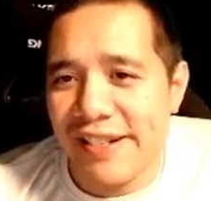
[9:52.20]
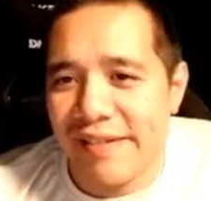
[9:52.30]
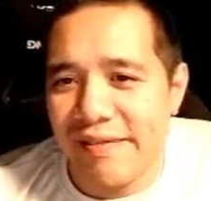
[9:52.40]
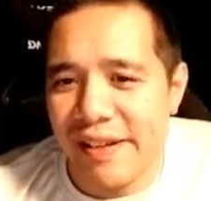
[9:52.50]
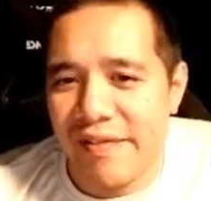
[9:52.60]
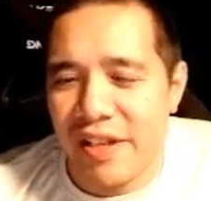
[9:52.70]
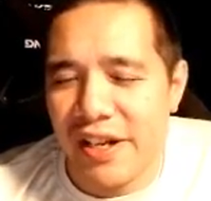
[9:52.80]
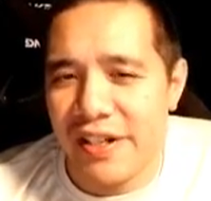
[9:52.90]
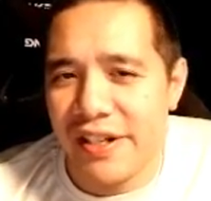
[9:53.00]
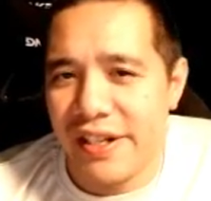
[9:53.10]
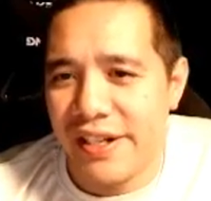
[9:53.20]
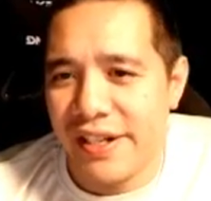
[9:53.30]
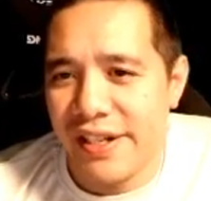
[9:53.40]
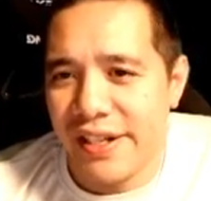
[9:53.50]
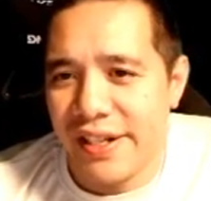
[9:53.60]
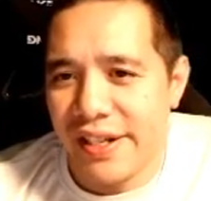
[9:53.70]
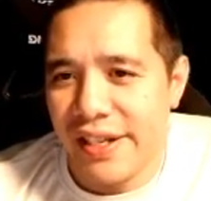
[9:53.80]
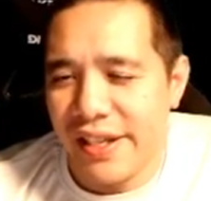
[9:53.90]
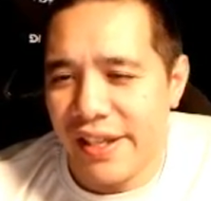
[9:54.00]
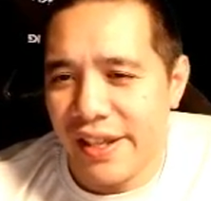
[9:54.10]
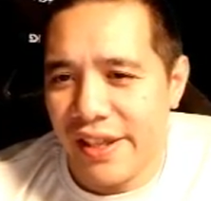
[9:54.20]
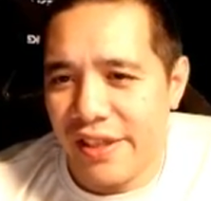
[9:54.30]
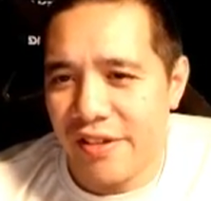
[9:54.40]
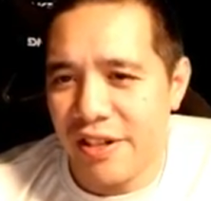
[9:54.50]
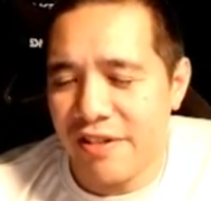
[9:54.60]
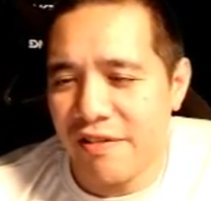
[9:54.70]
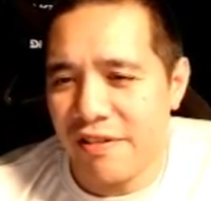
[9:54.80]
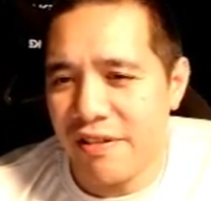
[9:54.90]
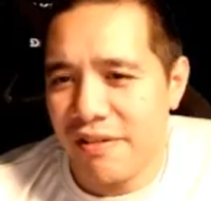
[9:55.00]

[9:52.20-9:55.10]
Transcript: We've done 30 scrolls?